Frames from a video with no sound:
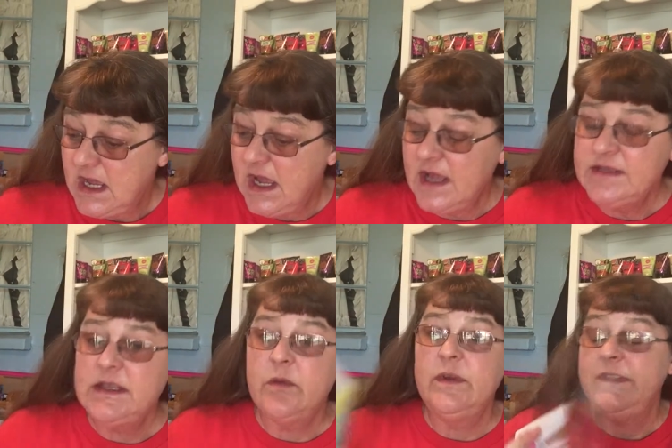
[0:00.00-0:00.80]

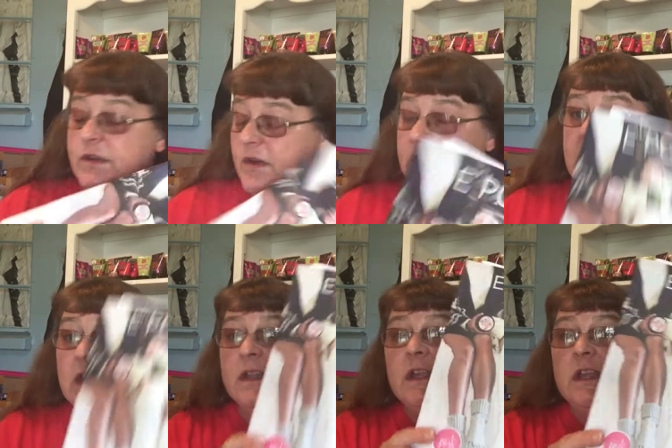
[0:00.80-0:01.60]
Also with your
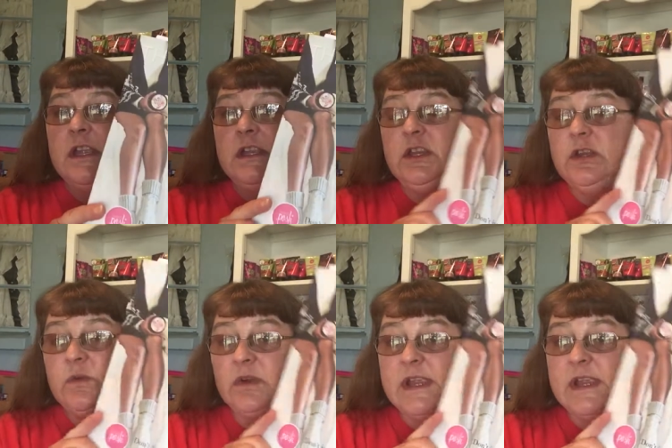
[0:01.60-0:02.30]
kit, you will